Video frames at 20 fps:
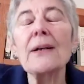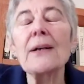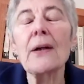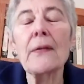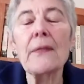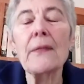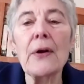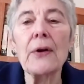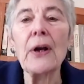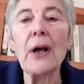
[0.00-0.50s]

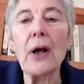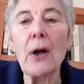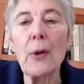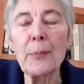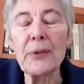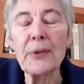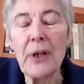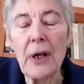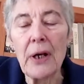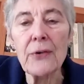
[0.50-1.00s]
on their
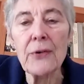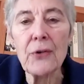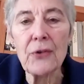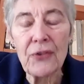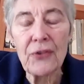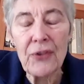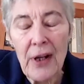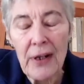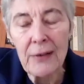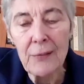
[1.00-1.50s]
help in
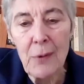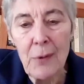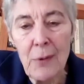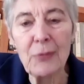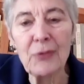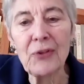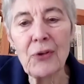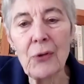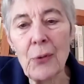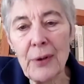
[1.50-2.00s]
understanding
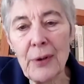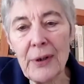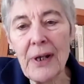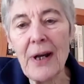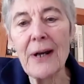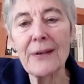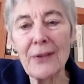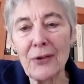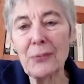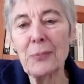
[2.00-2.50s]
what was going
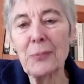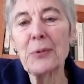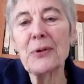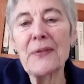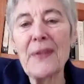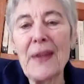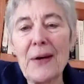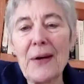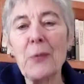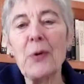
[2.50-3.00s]
on, let's put
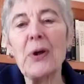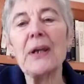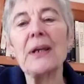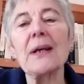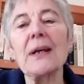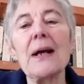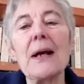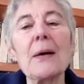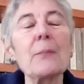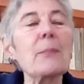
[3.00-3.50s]
it that way,
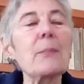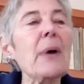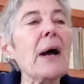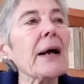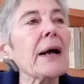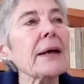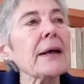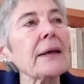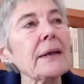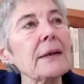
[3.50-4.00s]

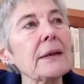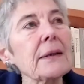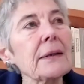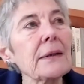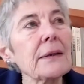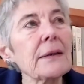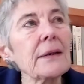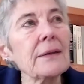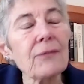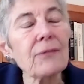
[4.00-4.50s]
back
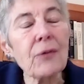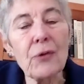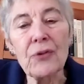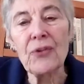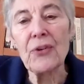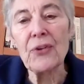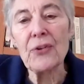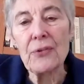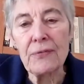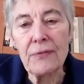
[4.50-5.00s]
in the
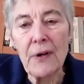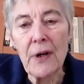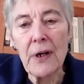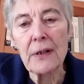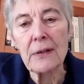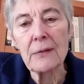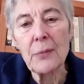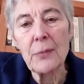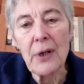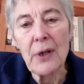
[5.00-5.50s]
first
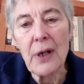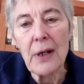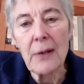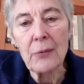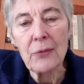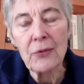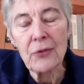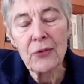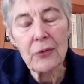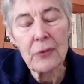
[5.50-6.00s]
Intifada, when I
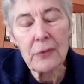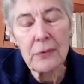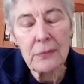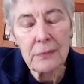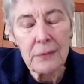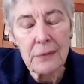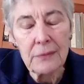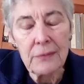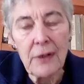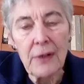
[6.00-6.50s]
was
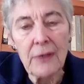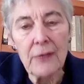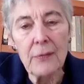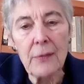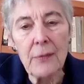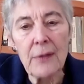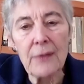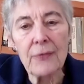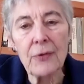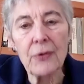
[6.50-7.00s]
involved in
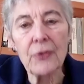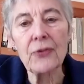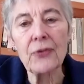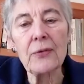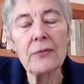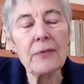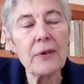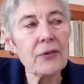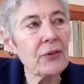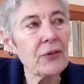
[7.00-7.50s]
my first
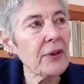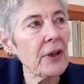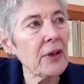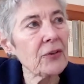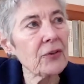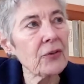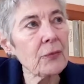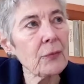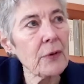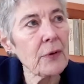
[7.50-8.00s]

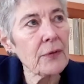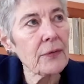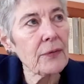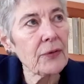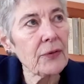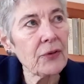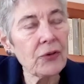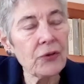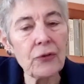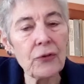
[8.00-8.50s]
investigation with
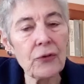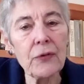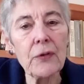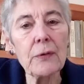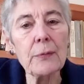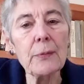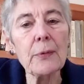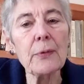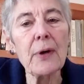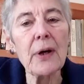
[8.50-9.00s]
Physicians for
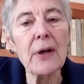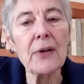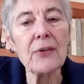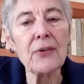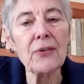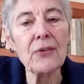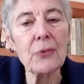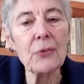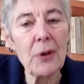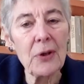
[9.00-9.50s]
Human
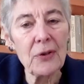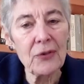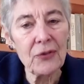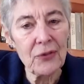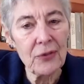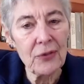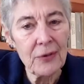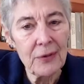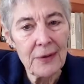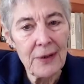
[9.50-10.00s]
Rights
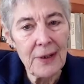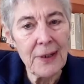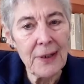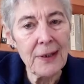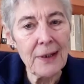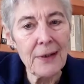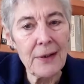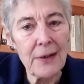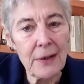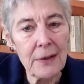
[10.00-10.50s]

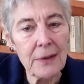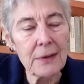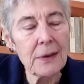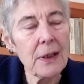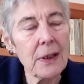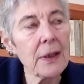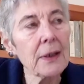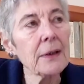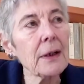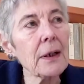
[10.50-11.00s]
USA then.
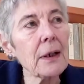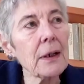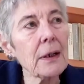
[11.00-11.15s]
And